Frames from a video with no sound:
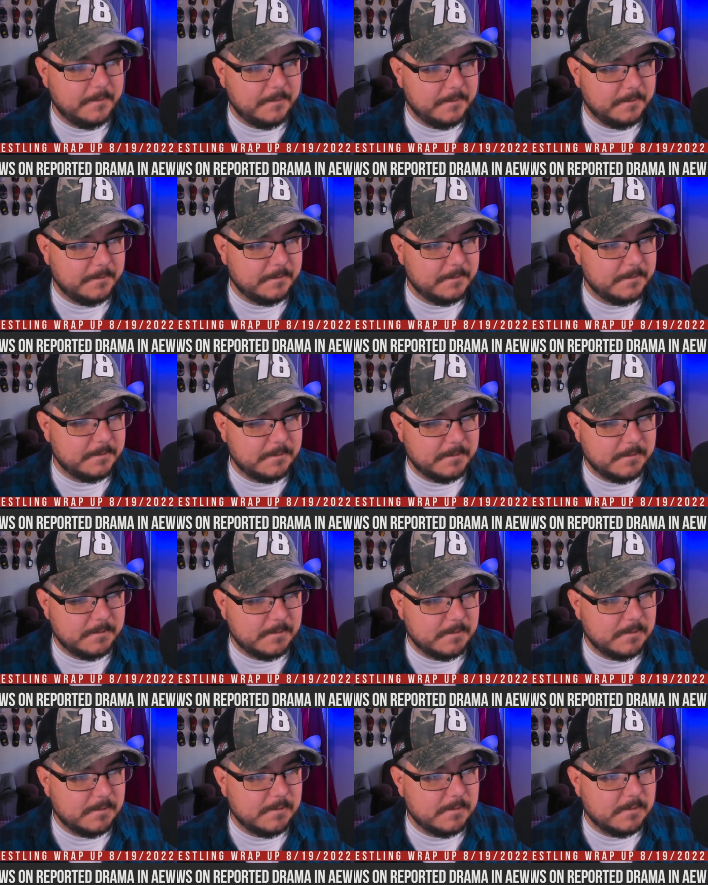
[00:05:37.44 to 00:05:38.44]

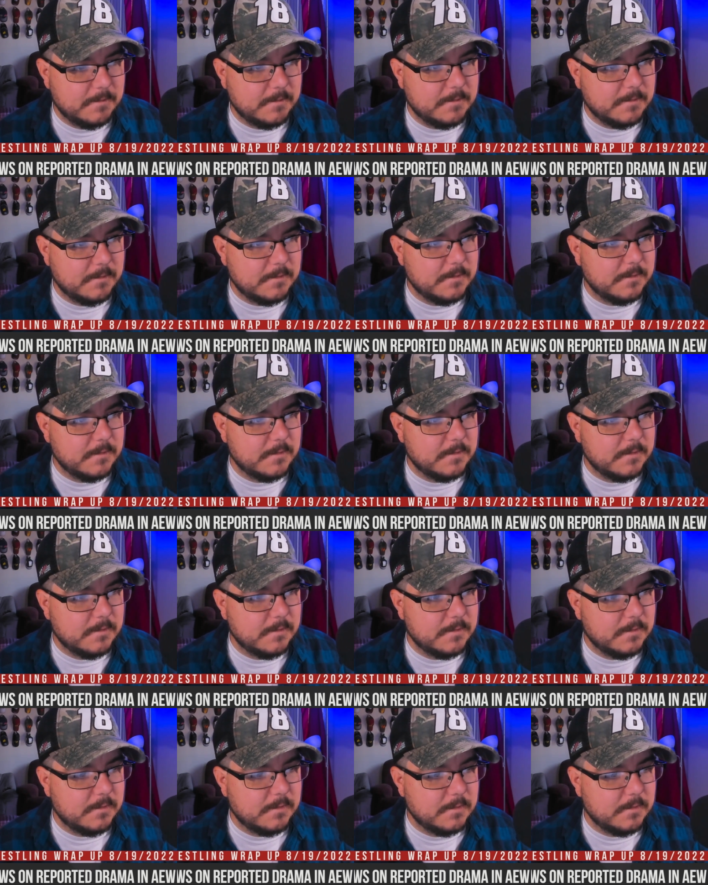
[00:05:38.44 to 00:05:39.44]

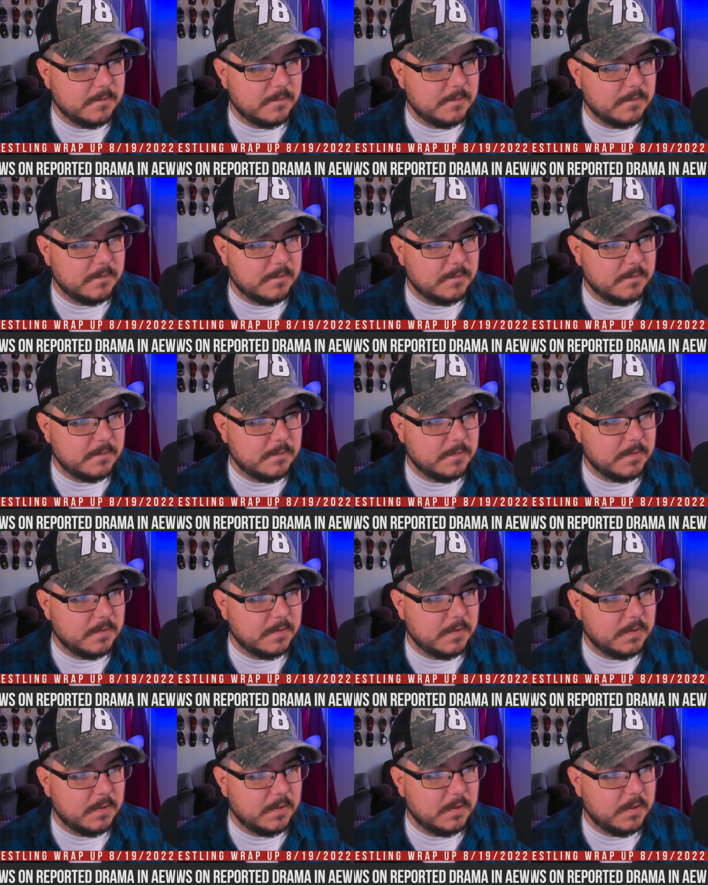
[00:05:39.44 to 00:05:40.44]

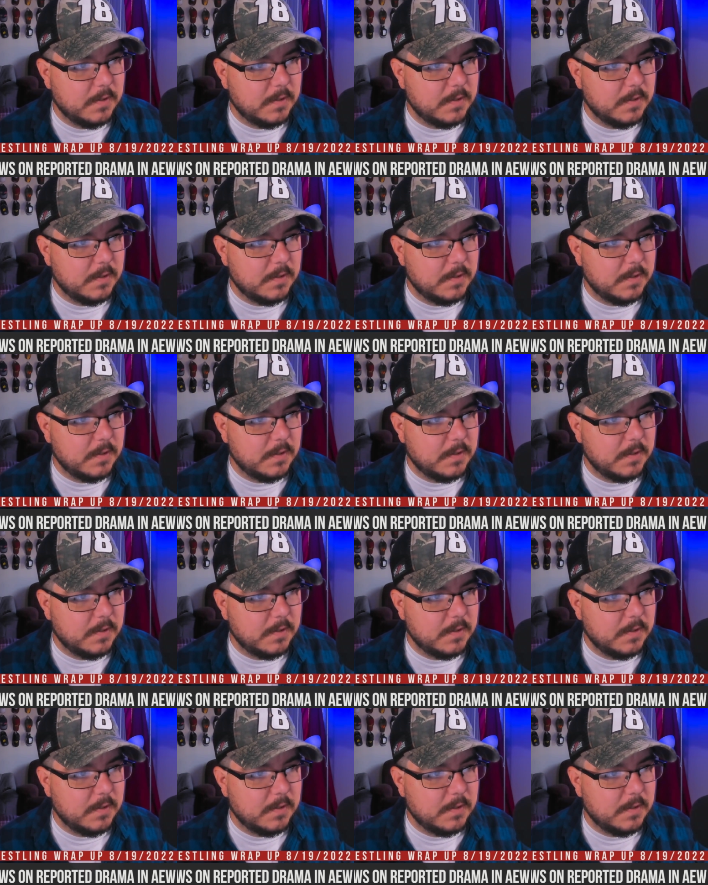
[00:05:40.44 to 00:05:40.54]
[no speech]